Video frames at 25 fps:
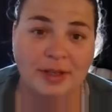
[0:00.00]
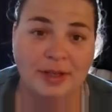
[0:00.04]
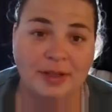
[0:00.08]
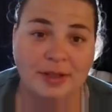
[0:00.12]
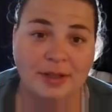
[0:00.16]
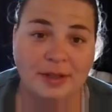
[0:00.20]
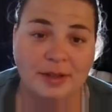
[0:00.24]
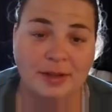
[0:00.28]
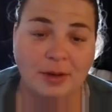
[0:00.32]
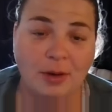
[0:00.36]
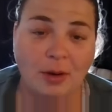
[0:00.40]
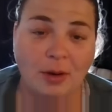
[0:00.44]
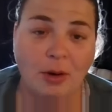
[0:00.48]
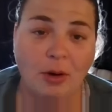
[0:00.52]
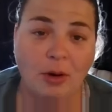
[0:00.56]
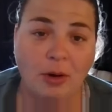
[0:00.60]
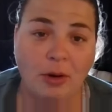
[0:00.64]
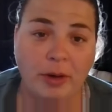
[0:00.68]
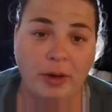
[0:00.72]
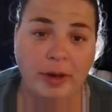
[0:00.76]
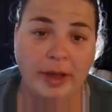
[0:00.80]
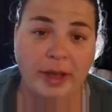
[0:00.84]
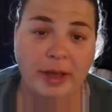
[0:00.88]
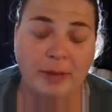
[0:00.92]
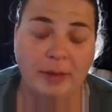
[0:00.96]
and it's
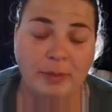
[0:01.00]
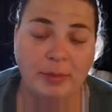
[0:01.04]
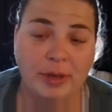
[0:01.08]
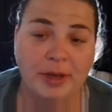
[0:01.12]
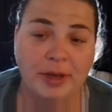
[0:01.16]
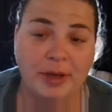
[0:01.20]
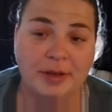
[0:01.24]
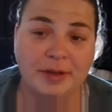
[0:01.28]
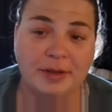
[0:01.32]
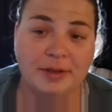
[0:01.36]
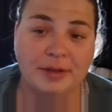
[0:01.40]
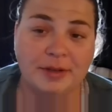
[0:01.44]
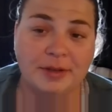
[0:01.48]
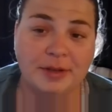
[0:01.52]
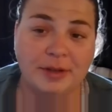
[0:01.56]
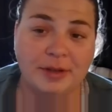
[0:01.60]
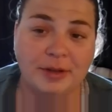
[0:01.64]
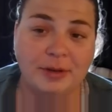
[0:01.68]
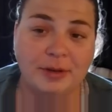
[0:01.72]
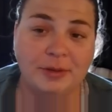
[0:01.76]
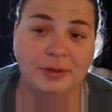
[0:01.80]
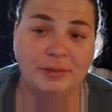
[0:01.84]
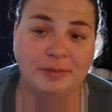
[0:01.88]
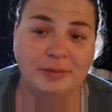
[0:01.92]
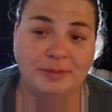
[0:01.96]
all hand picked
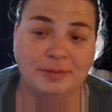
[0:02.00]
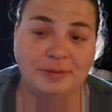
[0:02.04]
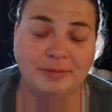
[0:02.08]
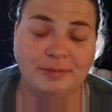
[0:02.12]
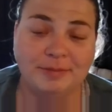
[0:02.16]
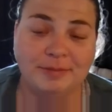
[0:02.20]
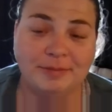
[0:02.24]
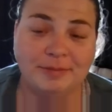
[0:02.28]
still?